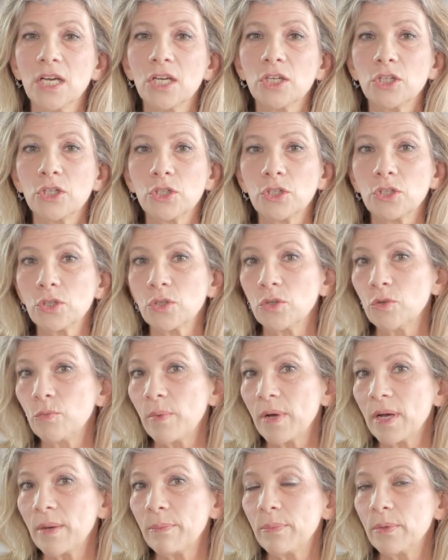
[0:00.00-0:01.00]
to
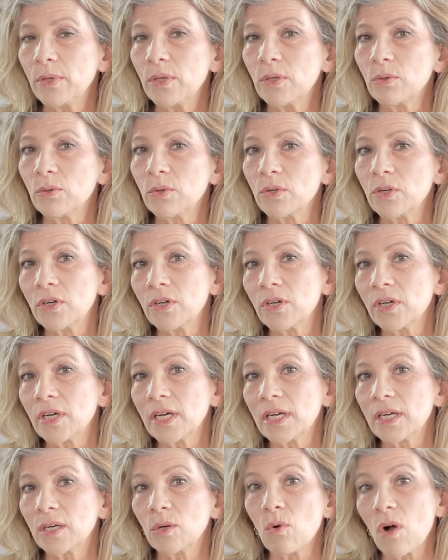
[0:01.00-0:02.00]
scoop up your
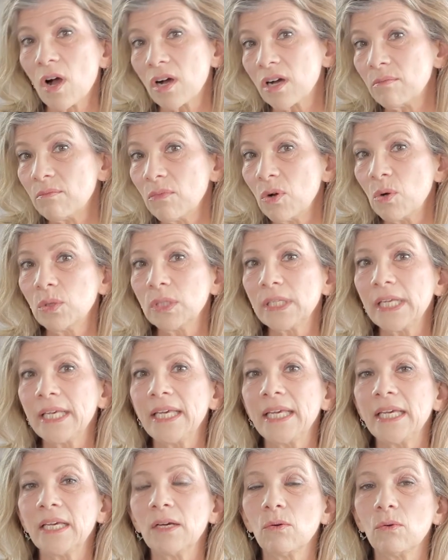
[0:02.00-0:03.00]

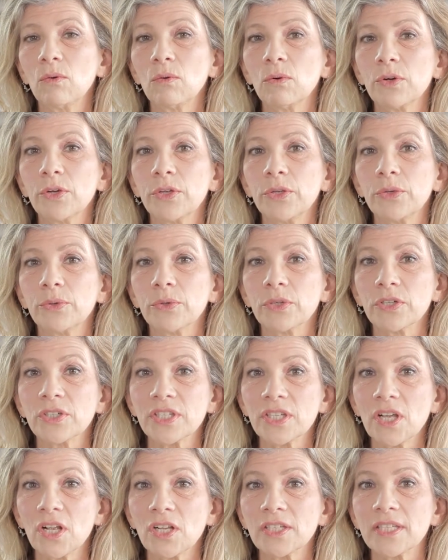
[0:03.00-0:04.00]
guacamole or your
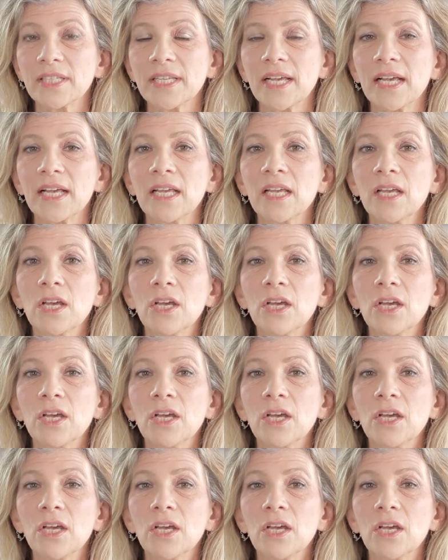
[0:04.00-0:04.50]
salsa,